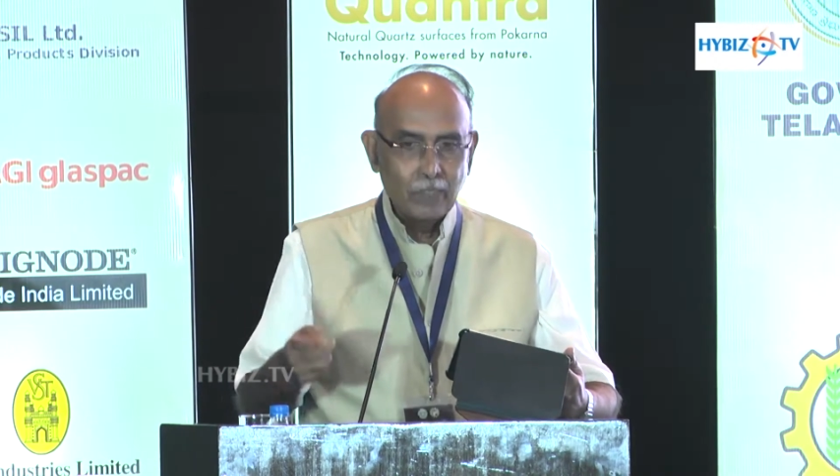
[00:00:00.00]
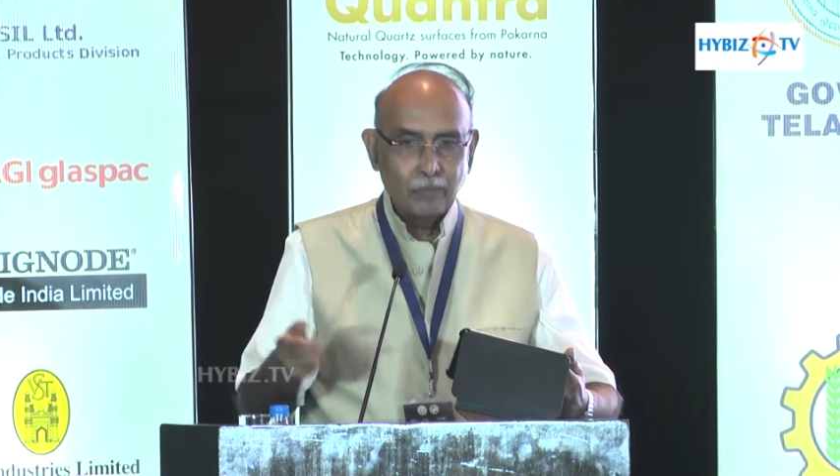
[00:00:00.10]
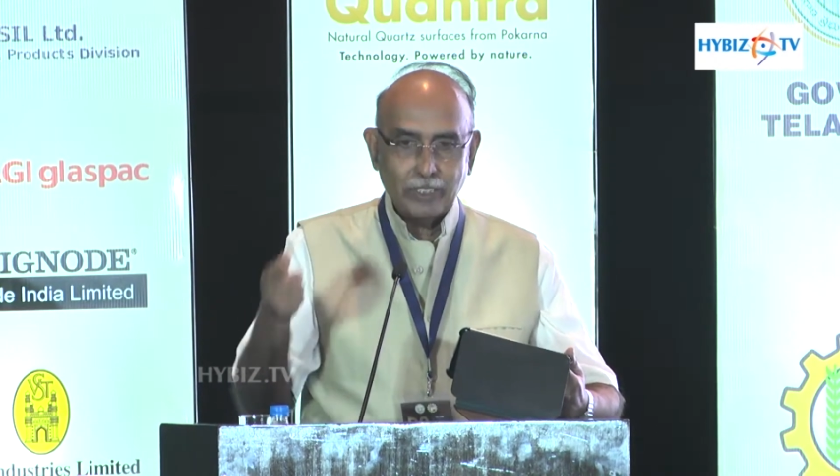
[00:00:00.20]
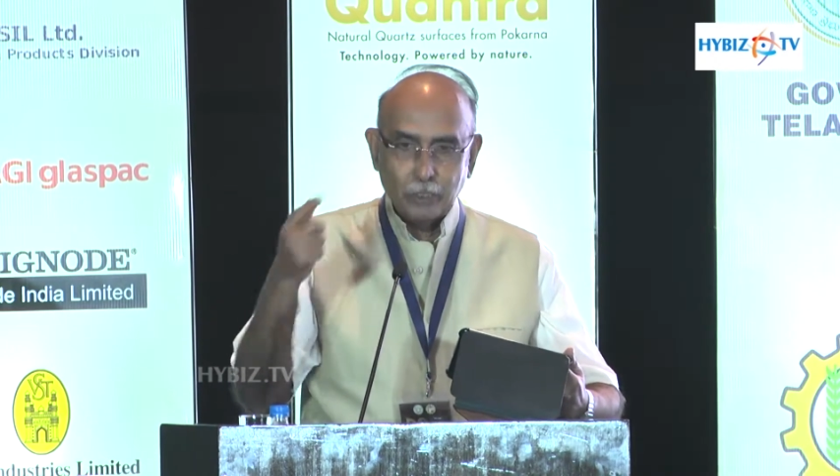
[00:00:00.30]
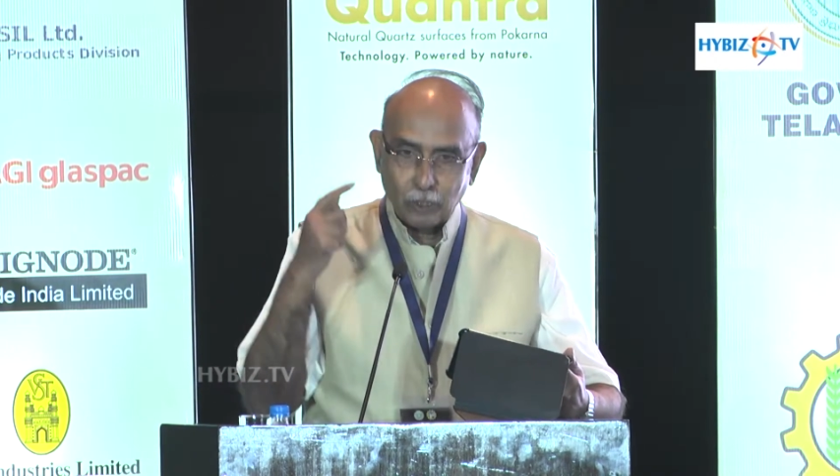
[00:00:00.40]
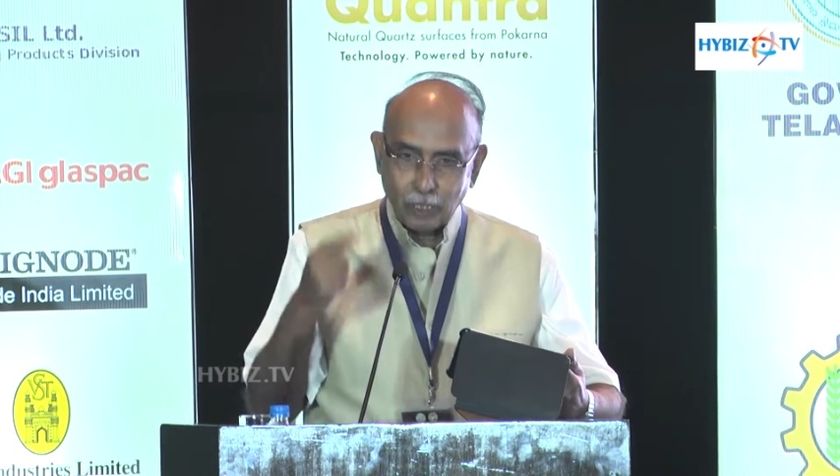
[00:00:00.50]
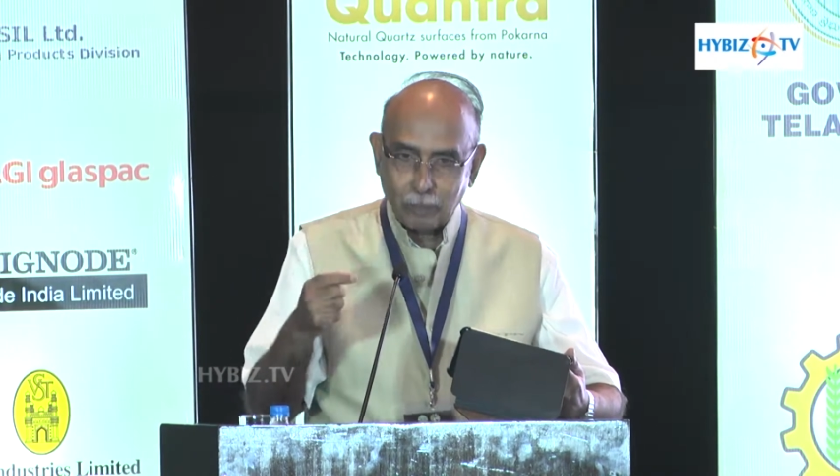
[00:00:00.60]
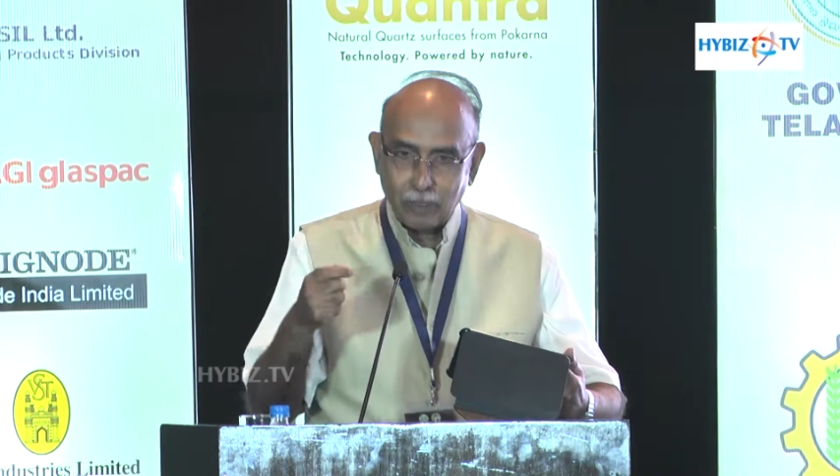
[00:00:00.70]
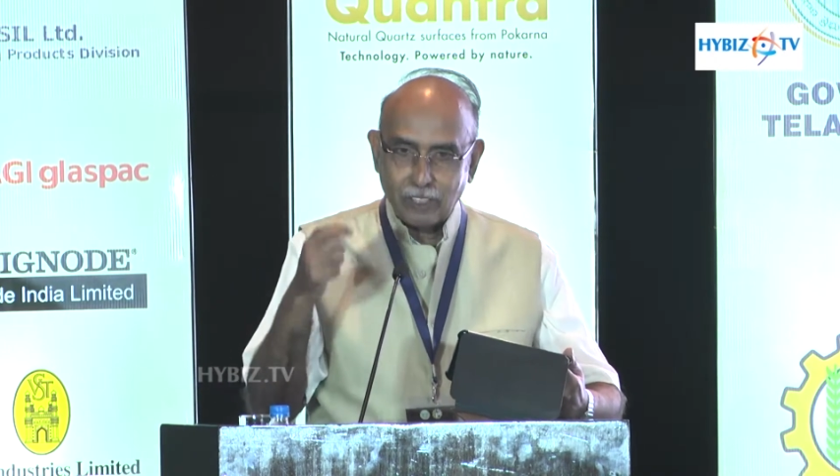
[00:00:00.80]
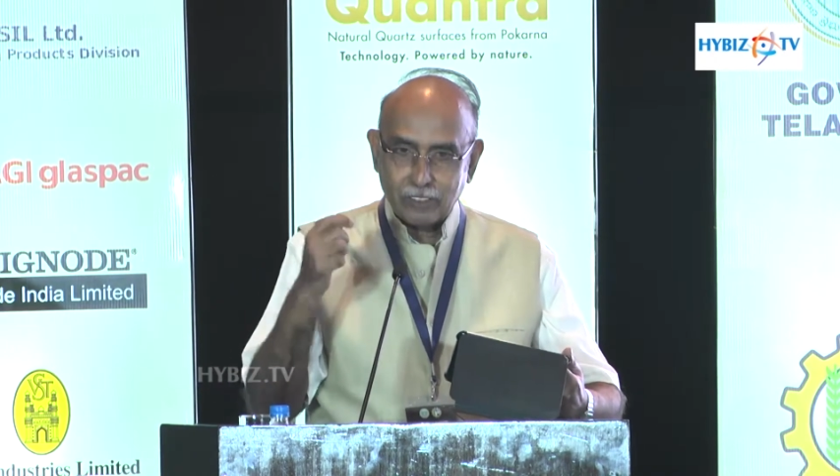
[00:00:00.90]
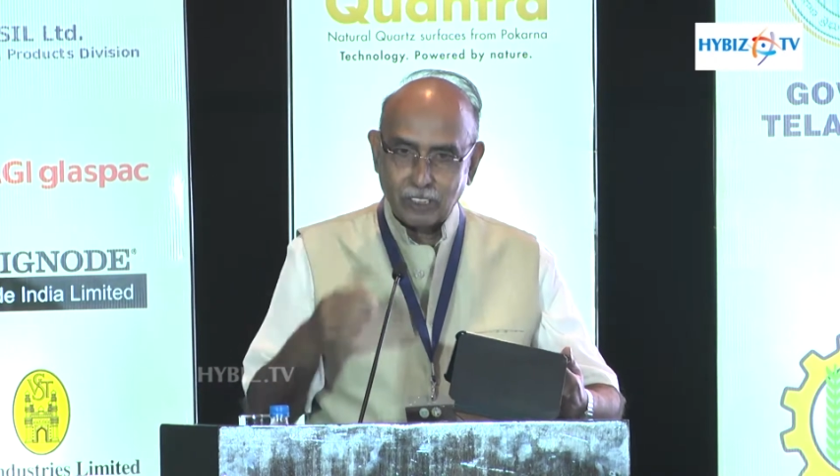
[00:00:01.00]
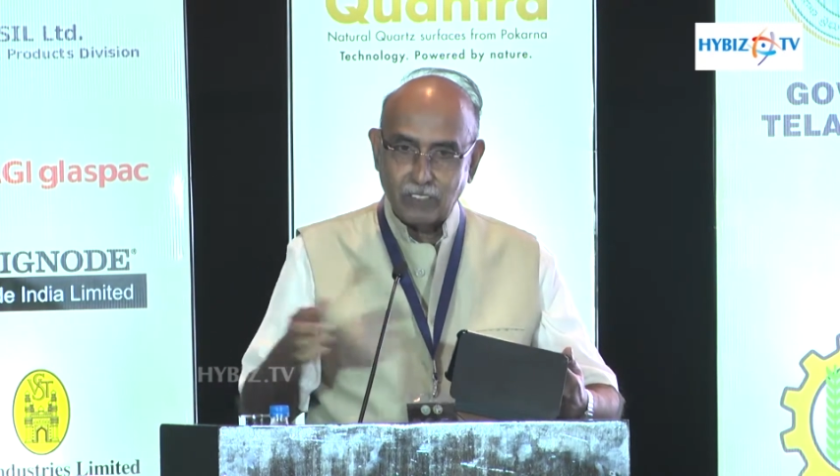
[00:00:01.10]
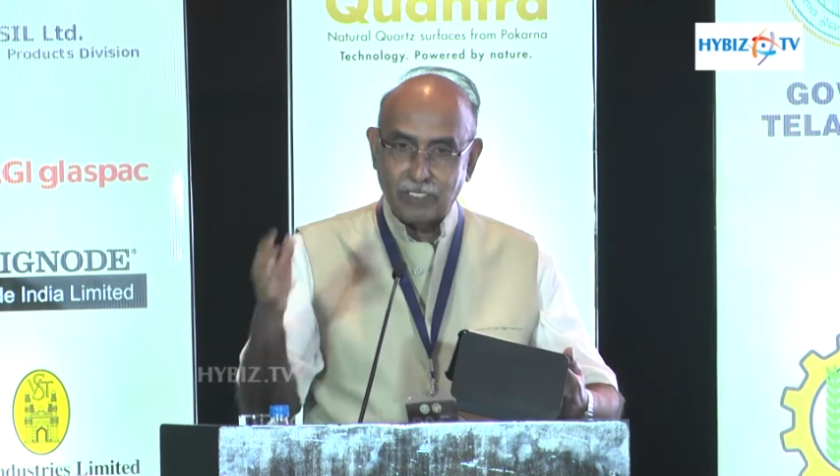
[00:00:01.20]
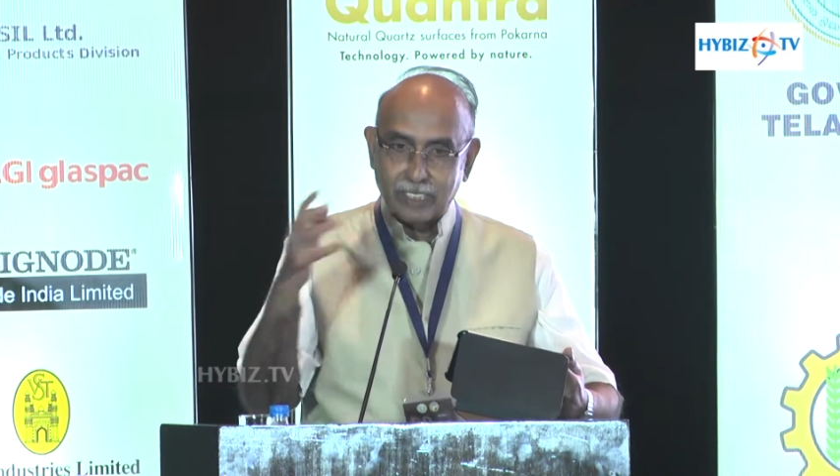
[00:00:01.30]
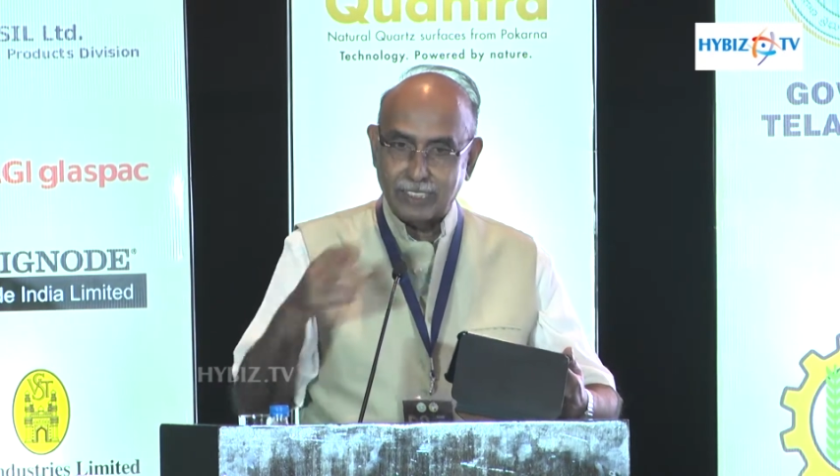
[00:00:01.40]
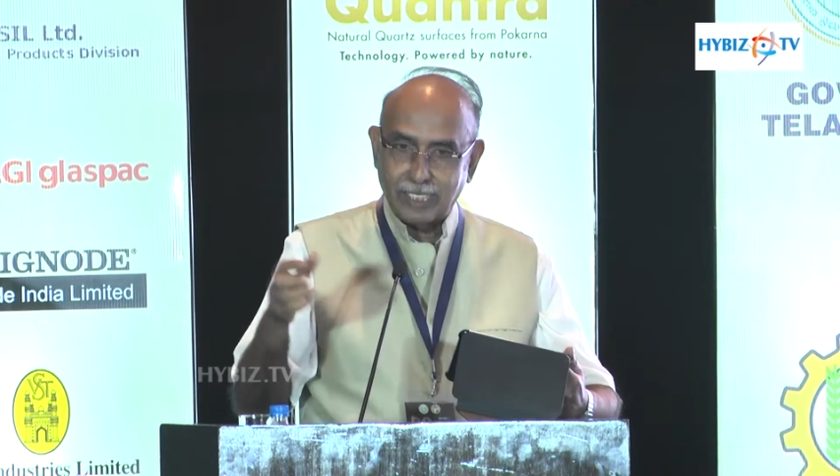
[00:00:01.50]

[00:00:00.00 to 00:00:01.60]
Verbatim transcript: Now, Europe also, if we can